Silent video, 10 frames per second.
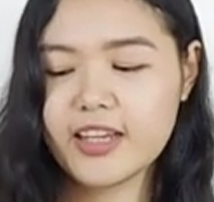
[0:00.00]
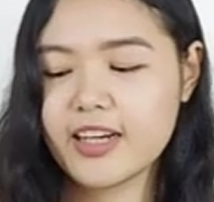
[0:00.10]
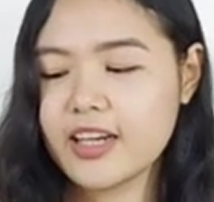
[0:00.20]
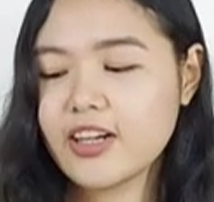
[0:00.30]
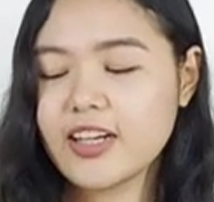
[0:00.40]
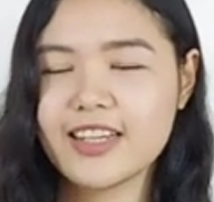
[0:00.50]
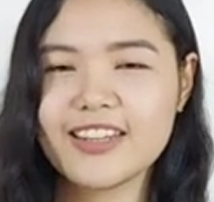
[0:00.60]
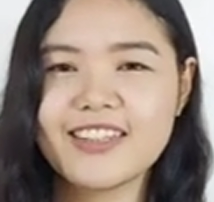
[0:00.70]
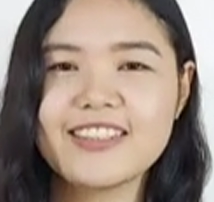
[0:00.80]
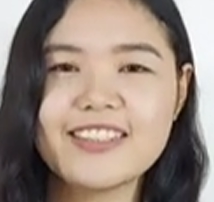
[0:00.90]

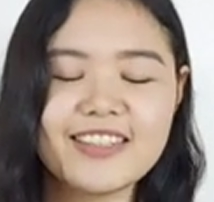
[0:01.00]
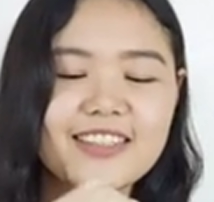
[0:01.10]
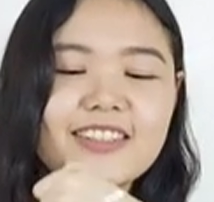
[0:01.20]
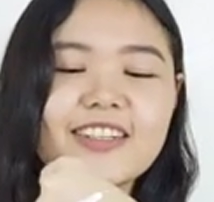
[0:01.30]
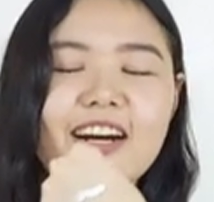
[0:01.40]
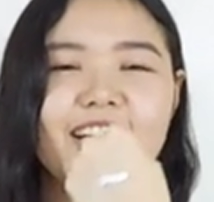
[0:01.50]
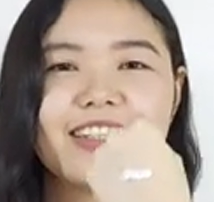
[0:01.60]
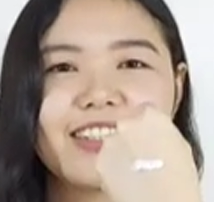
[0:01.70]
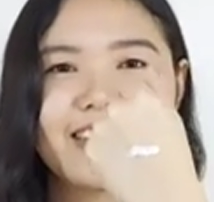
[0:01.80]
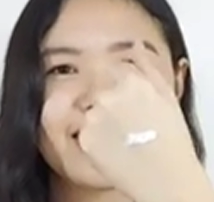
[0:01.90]
this is not